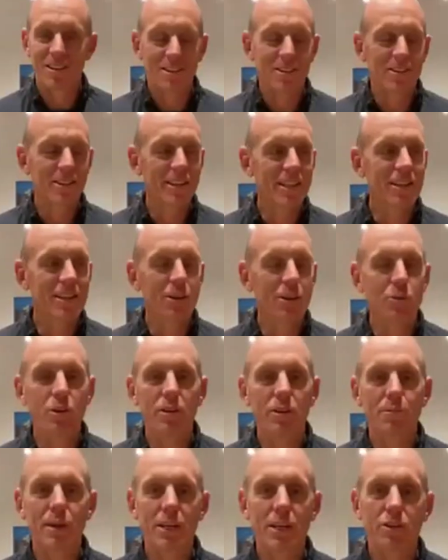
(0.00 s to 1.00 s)
Clint, I wanted
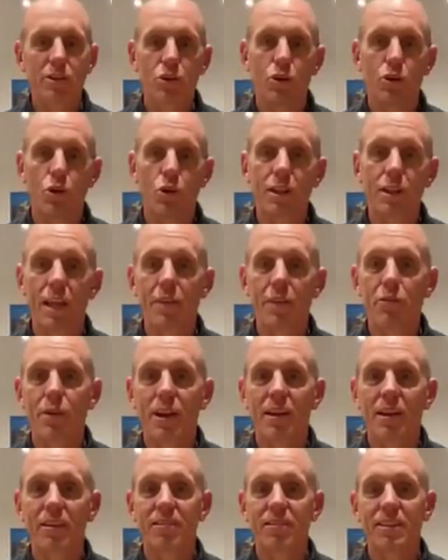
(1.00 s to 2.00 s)
to make sure that everyone
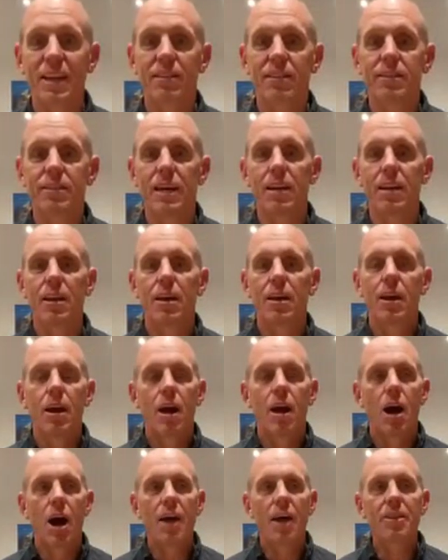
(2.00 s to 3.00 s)
understands that
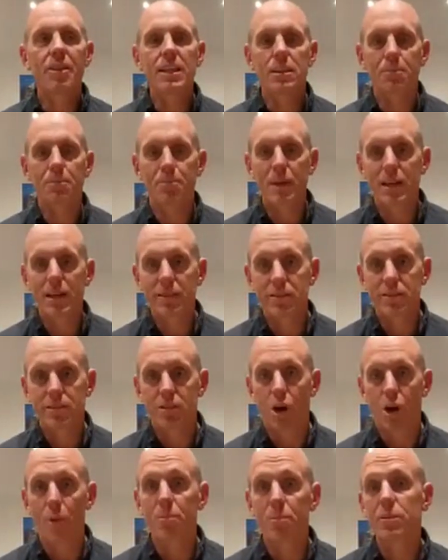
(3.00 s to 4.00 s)
I think the biggest
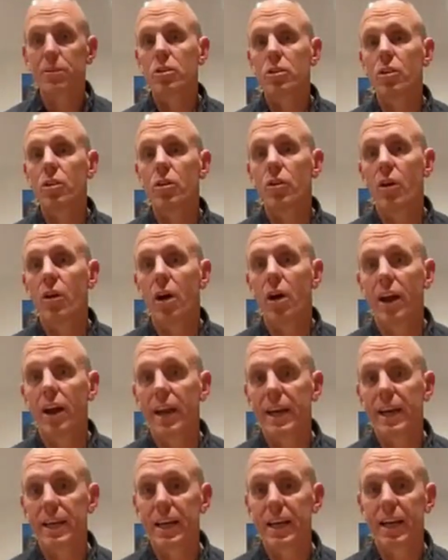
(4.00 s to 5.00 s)
obstacle
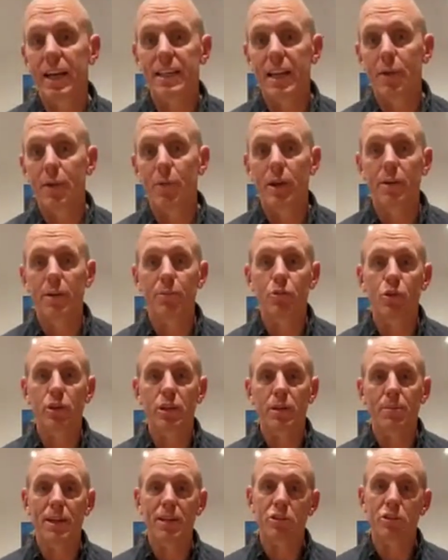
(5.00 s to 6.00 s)
I get when I'm
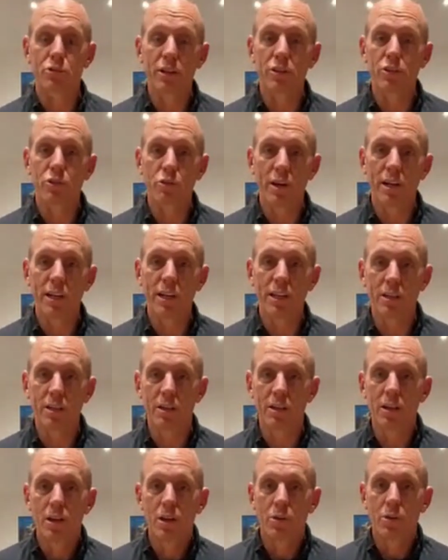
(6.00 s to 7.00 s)
talking about strength
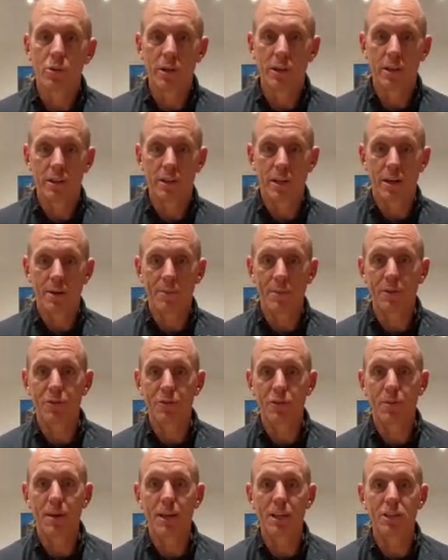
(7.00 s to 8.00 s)
training with
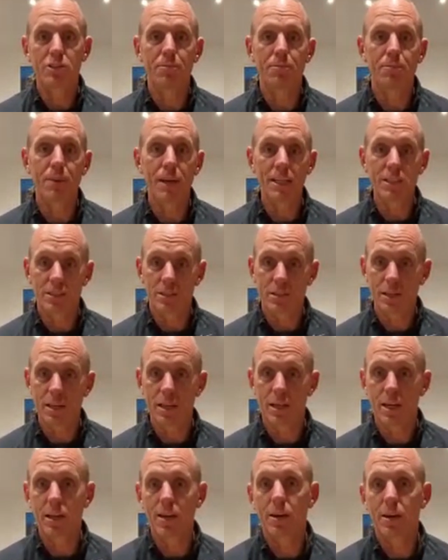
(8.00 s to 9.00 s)
inflammation-based
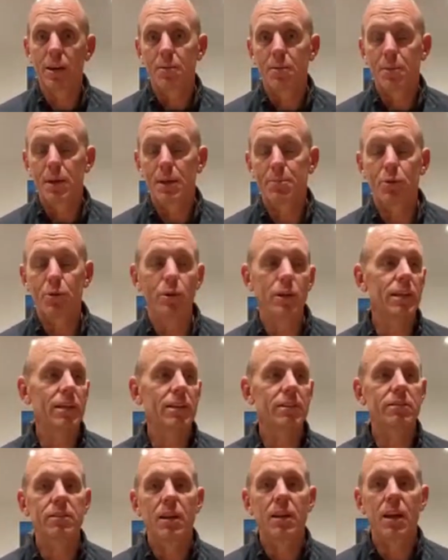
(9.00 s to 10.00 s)
people
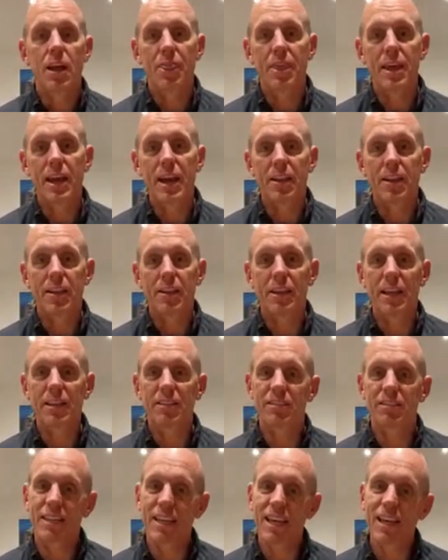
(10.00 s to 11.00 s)
is that they're
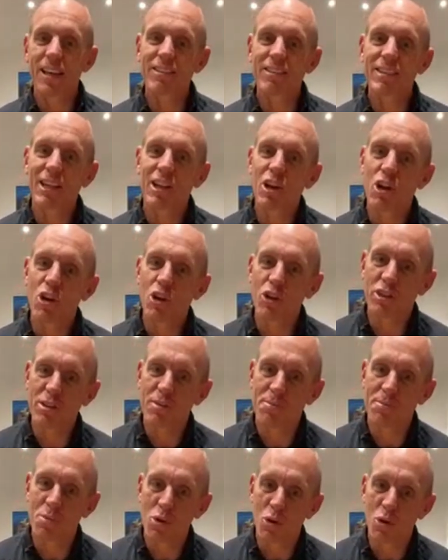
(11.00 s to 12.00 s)
scared it's going to hurt
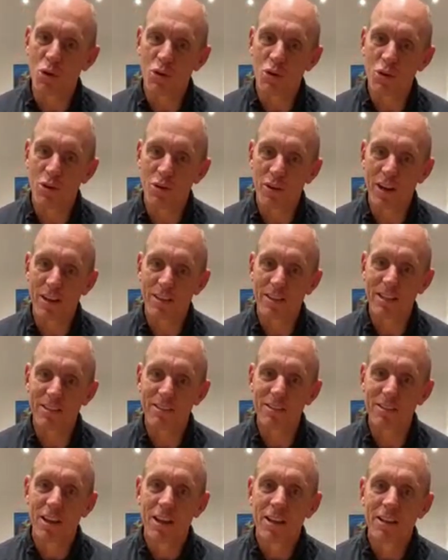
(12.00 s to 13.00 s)
them more, all right?
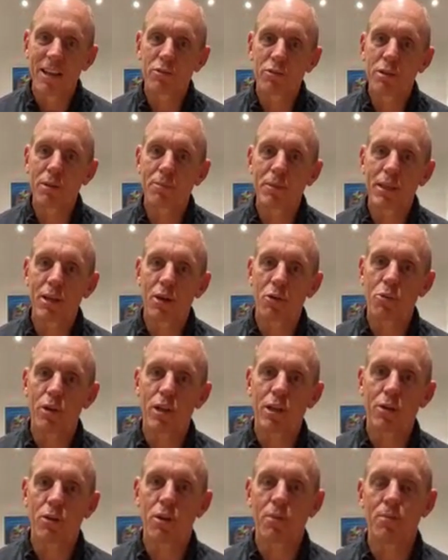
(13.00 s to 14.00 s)
That's something I
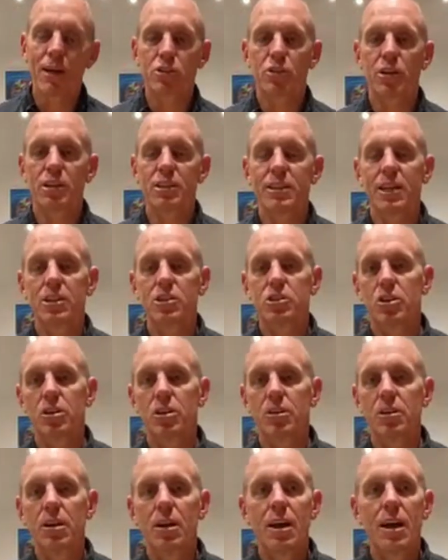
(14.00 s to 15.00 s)
really want to make sure I touch
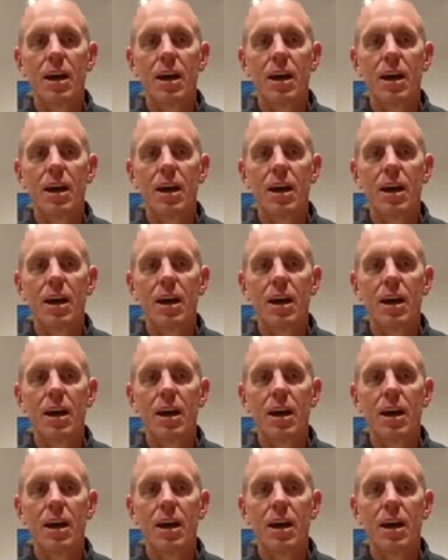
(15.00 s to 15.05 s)
on.